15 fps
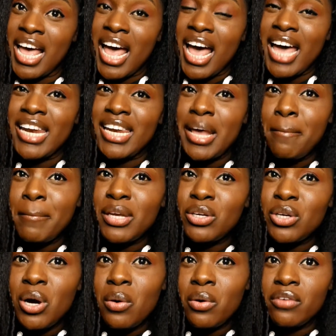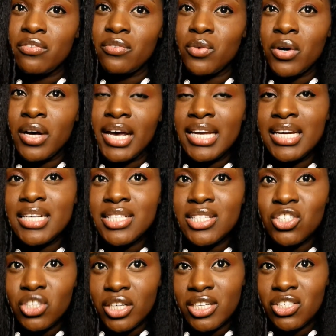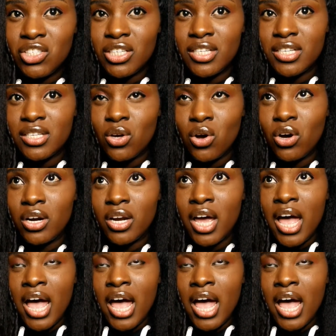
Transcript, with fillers: and let me know if you've got any suggestions on